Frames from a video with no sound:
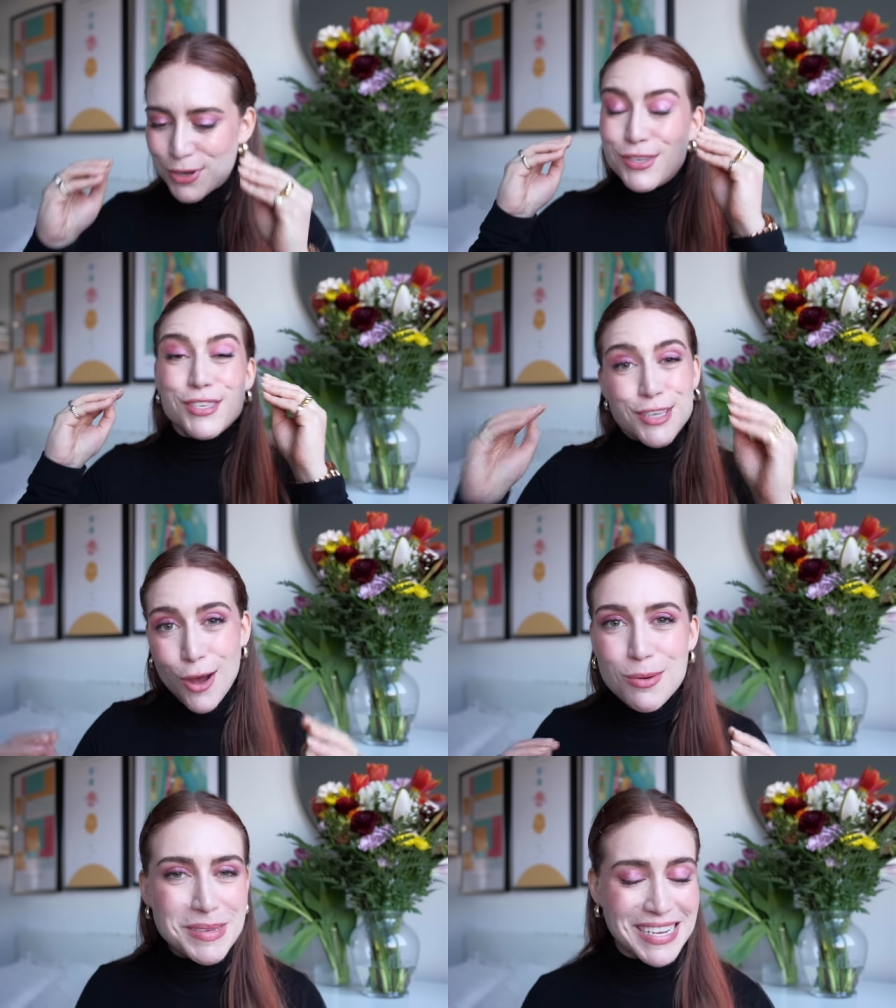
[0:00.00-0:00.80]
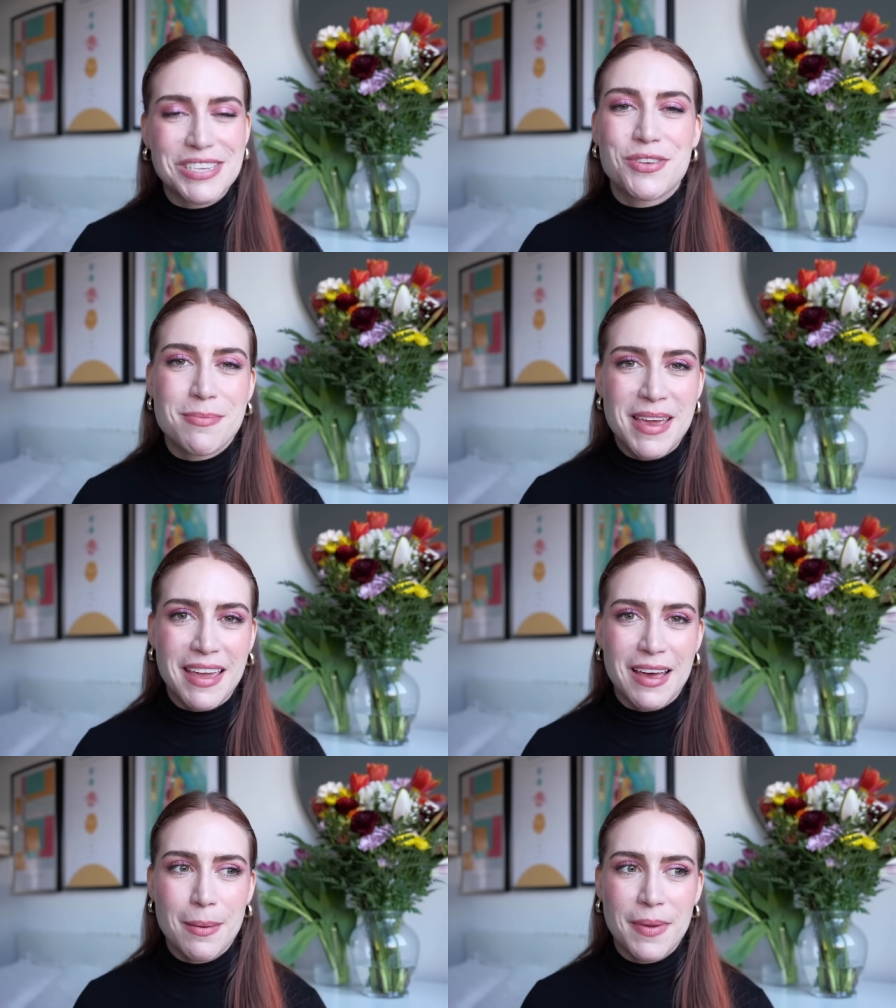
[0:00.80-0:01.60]
We're so obsessed with
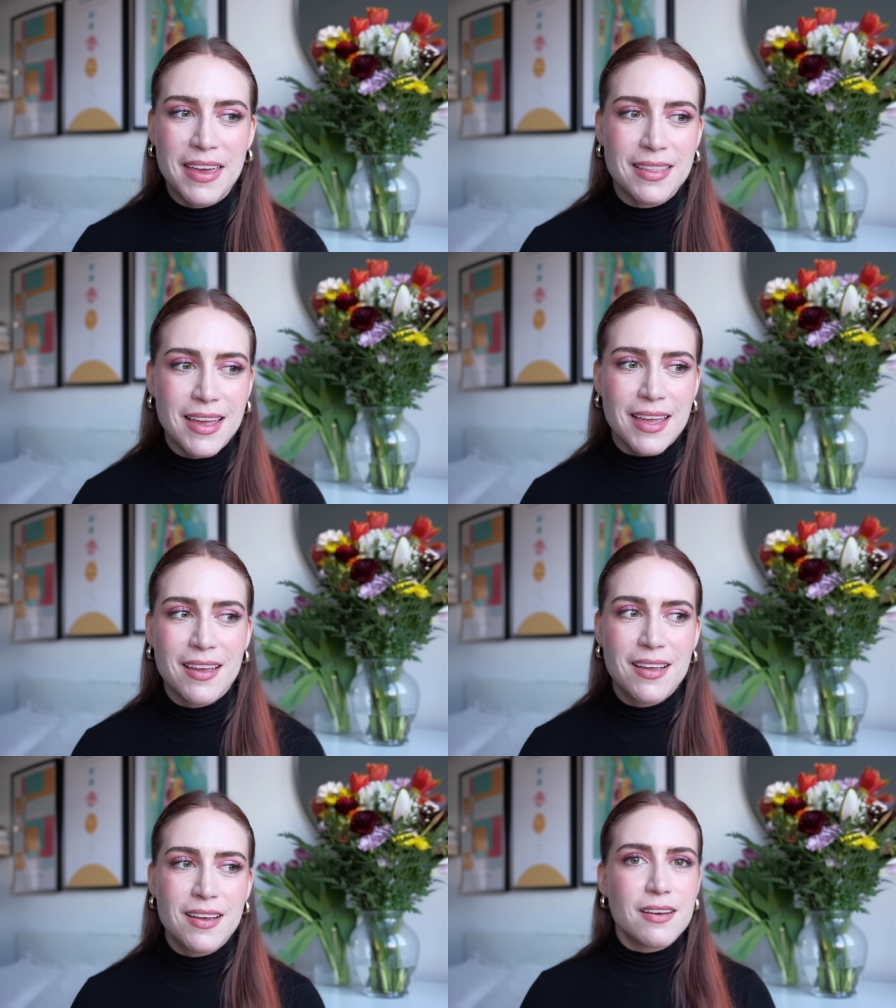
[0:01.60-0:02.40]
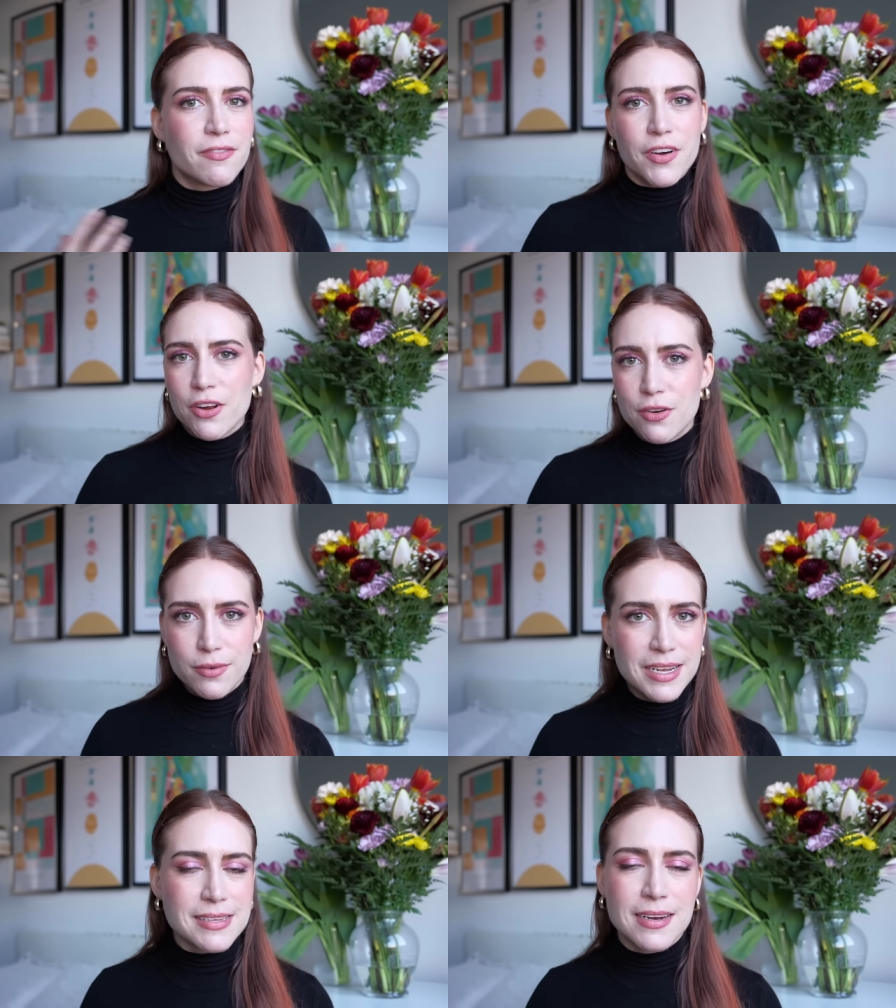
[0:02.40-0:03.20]
makeup and like for good
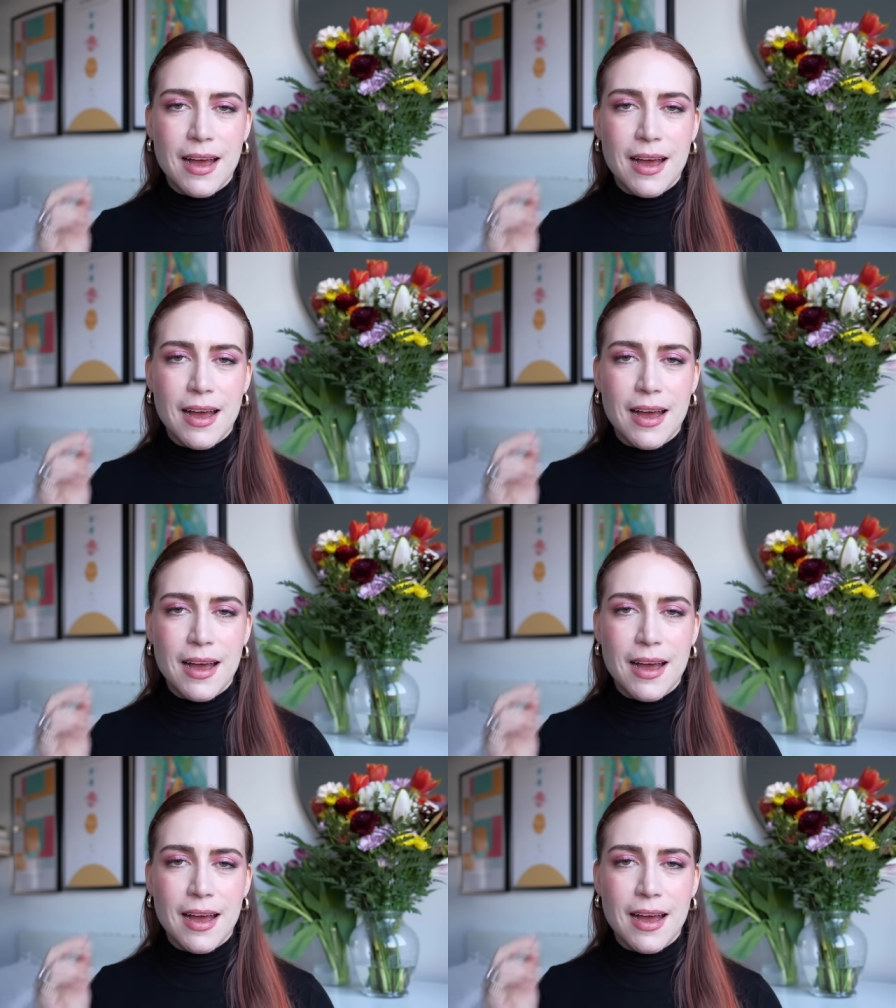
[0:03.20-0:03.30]
reason.